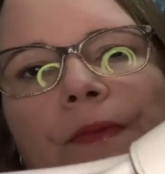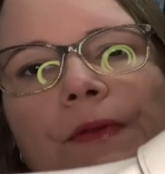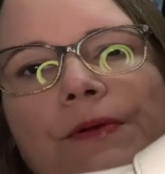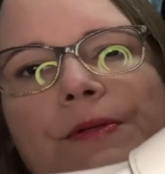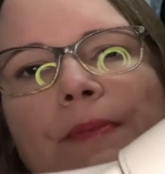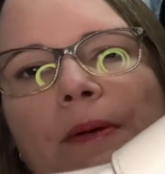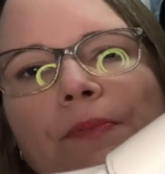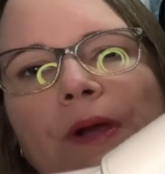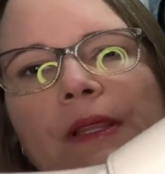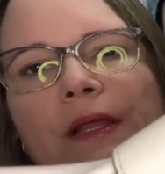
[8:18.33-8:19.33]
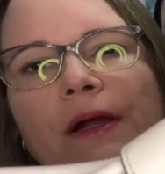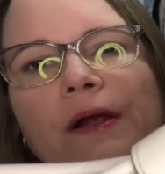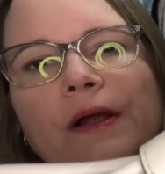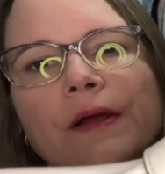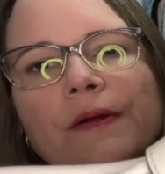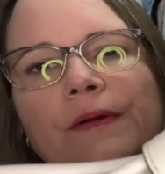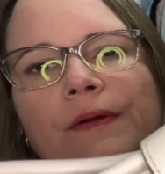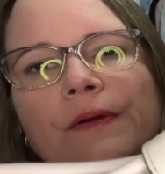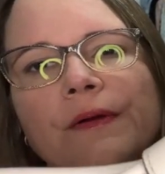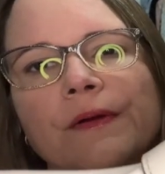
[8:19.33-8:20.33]
There's a bump right there.
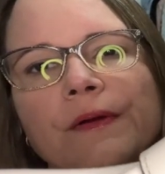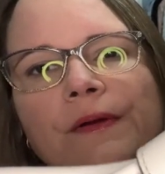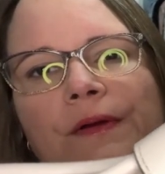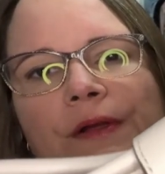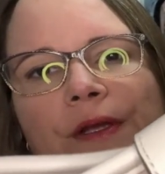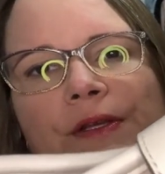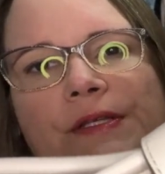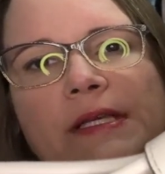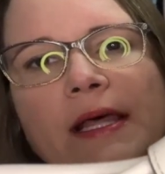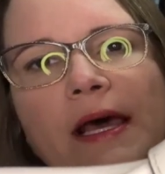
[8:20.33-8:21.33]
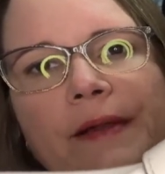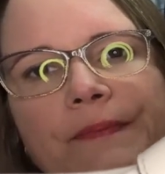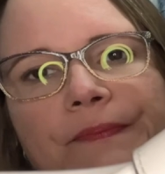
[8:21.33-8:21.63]
Can you see that?